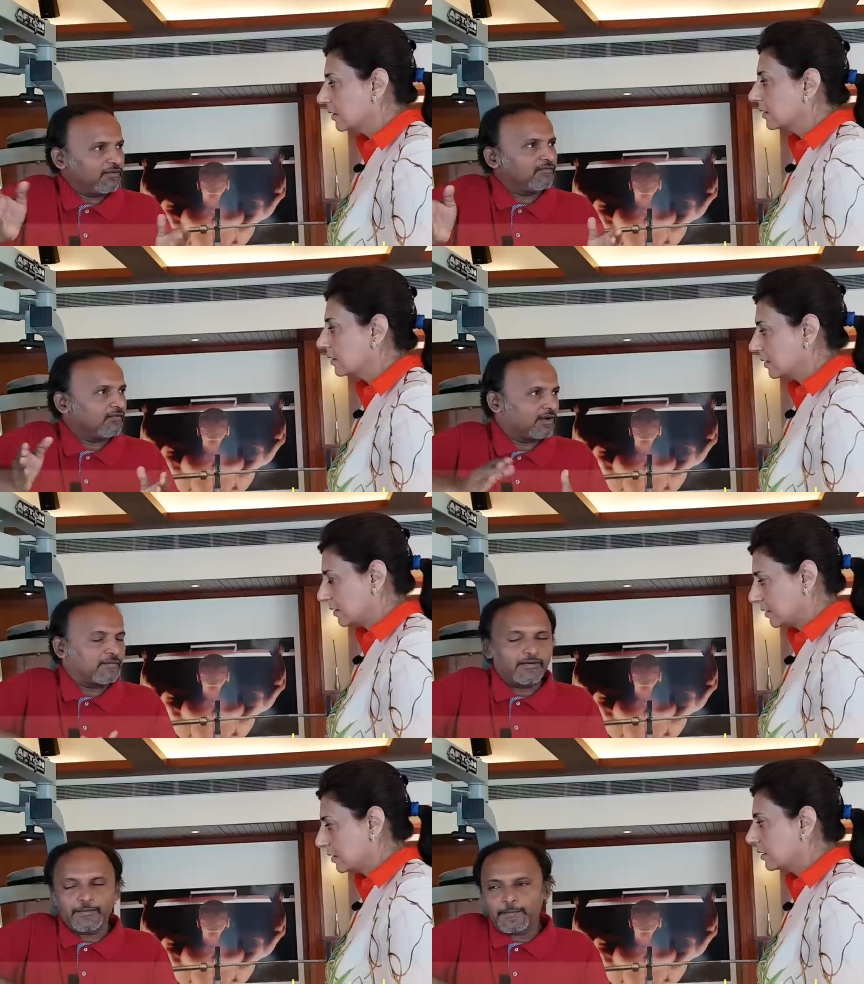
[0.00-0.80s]
Speaker 1: or
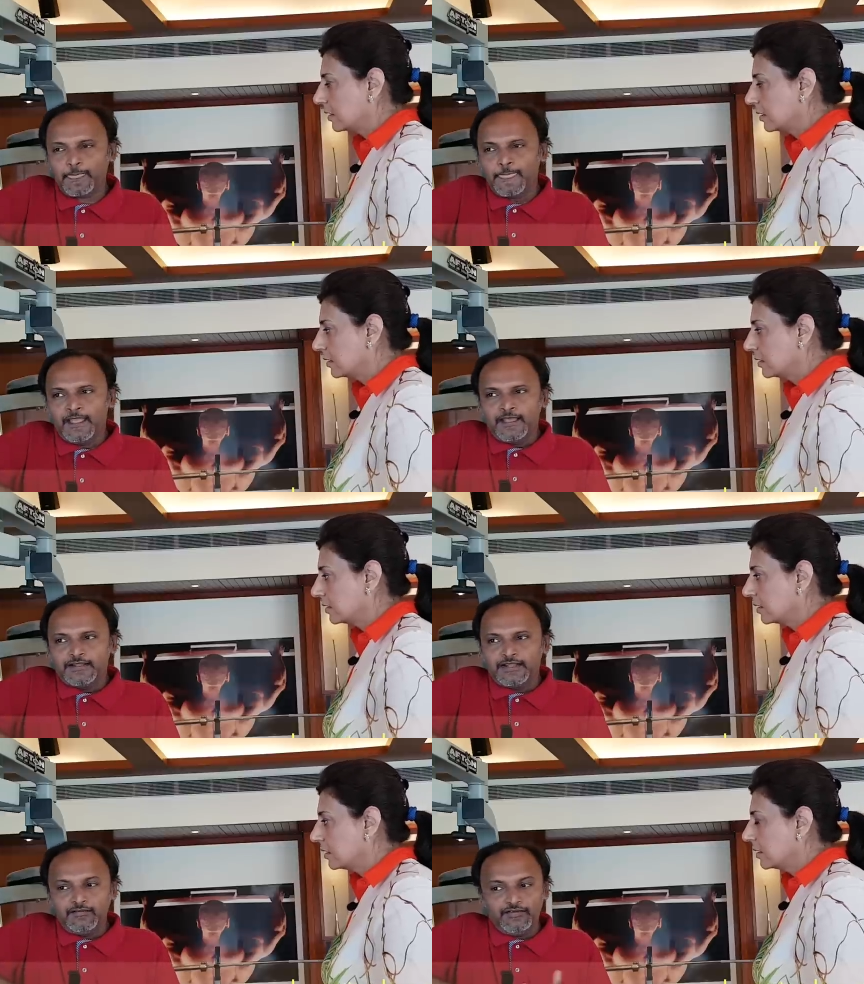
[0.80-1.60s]
whatever.
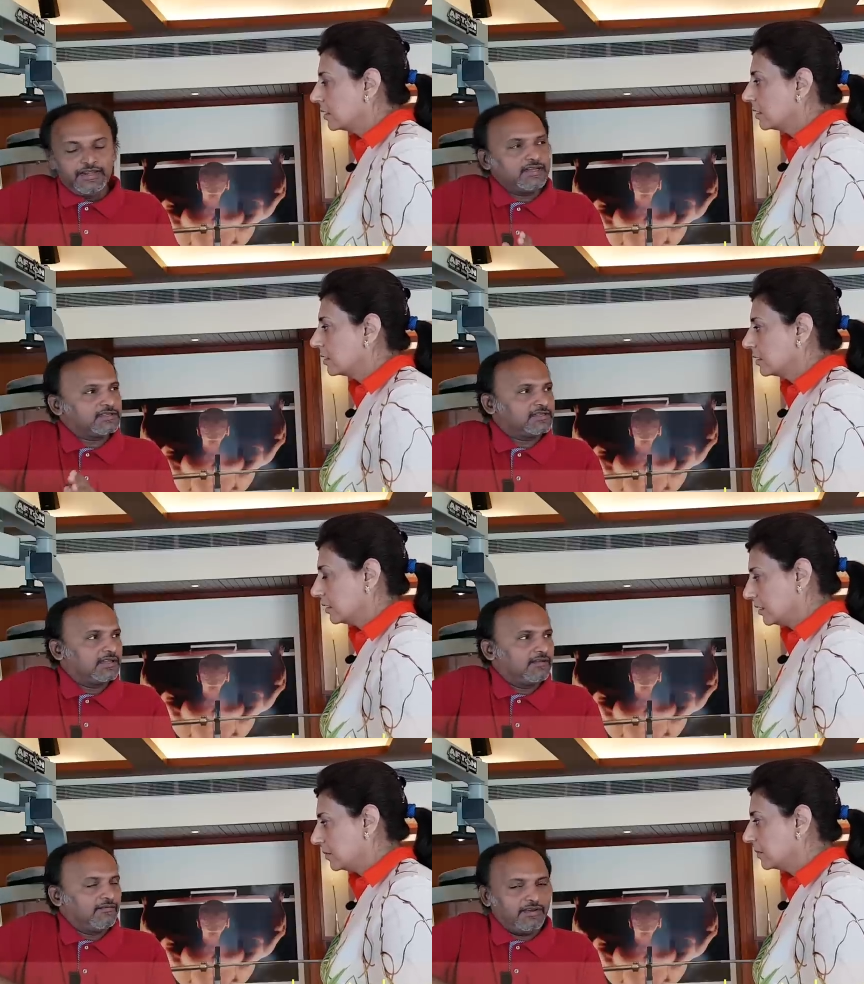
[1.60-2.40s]
Then Venus,
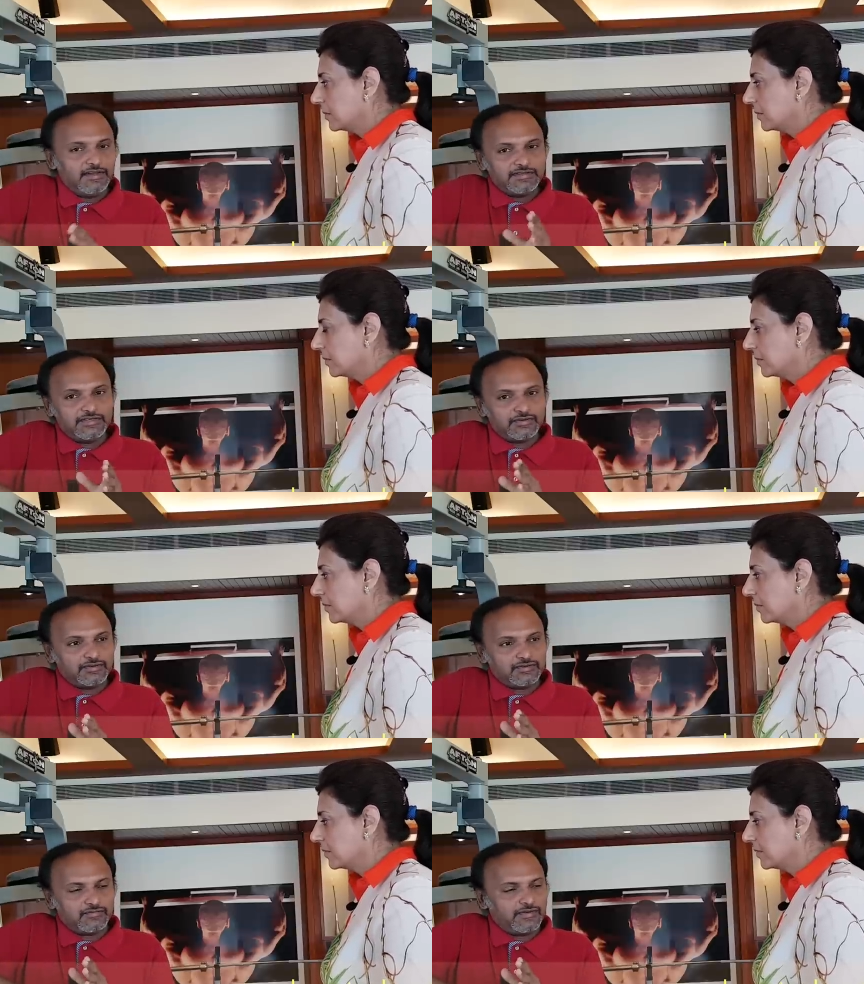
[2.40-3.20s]
Venus is
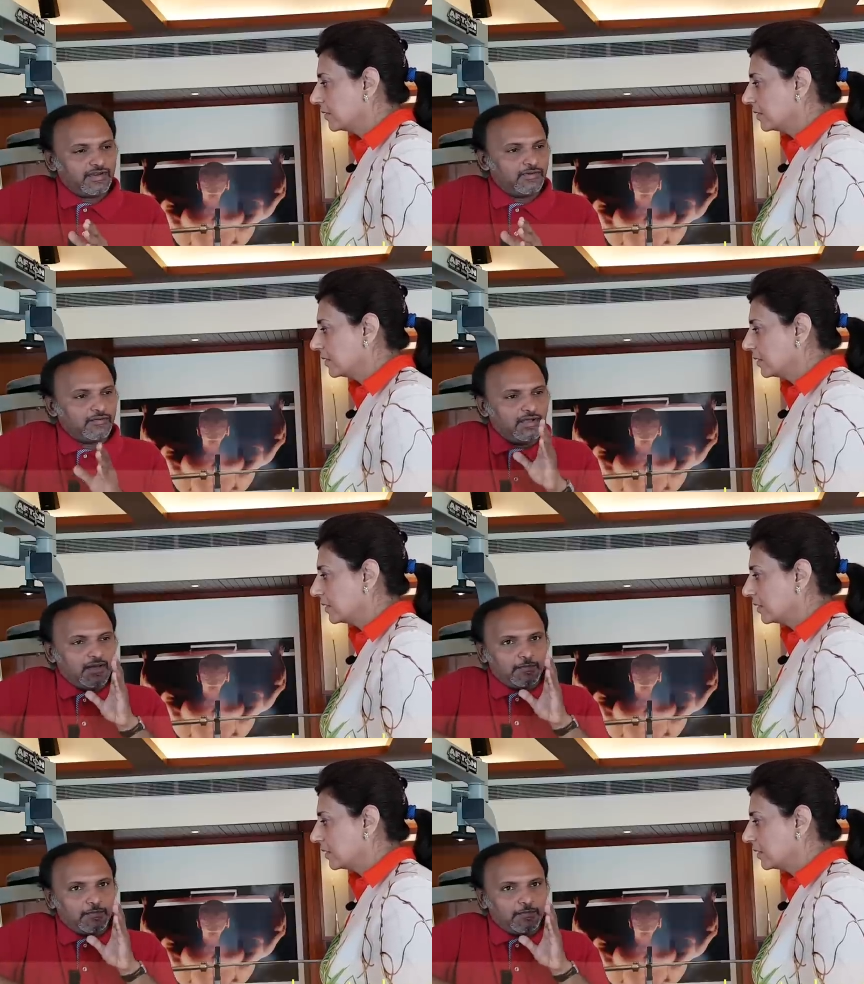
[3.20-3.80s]
also very good.